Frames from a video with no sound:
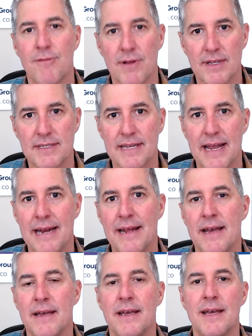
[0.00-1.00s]
real estate
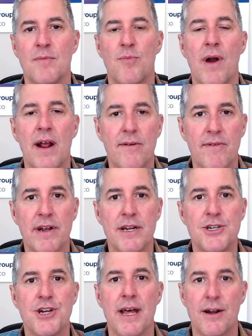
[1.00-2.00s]
in
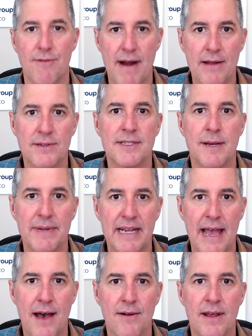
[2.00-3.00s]
Breckenridge and around Summit
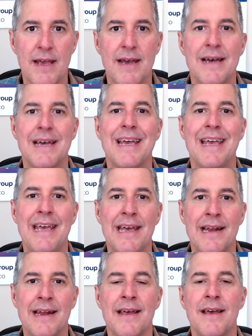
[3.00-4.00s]
County
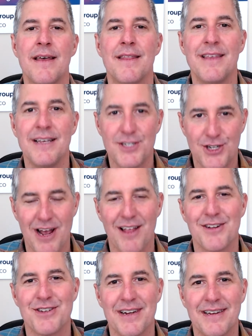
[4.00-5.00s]
in these
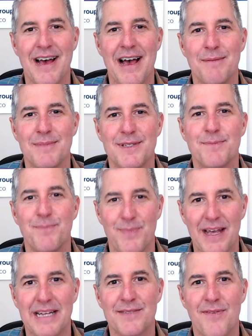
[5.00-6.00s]
challenging times.
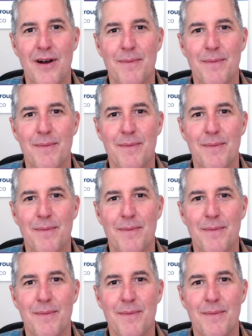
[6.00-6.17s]
Thanks very